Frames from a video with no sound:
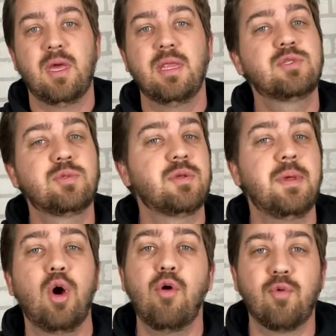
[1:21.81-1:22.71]
This one's going to
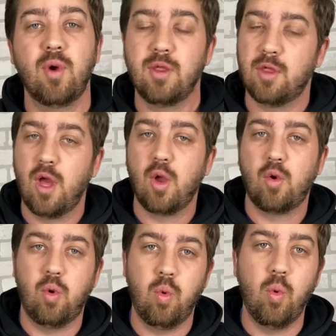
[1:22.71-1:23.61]
be over with
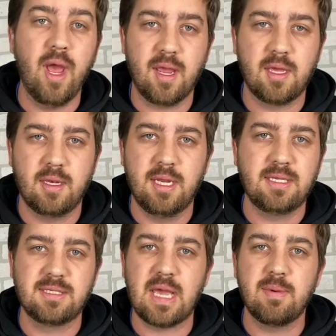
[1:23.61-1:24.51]
quick. Nick
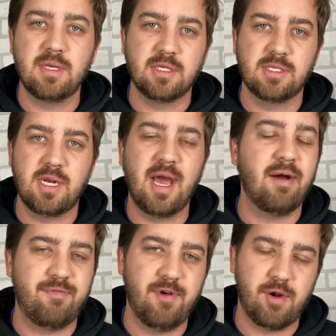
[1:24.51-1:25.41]
Saban does
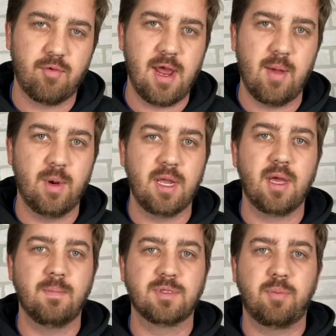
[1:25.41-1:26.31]
not fun around when it
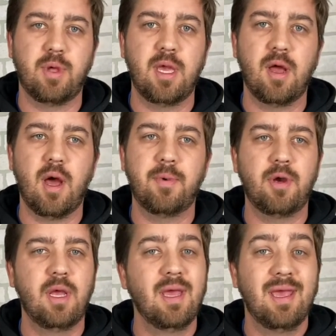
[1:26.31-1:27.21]
comes to playing
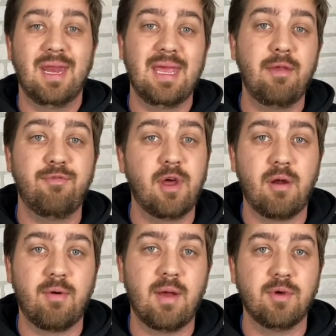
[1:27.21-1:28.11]
Auburn, and he ain't funning
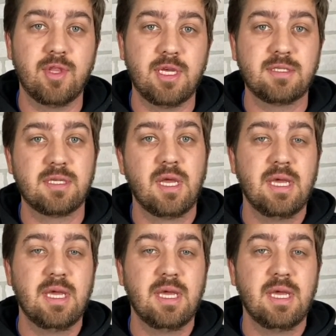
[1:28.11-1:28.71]
around with this.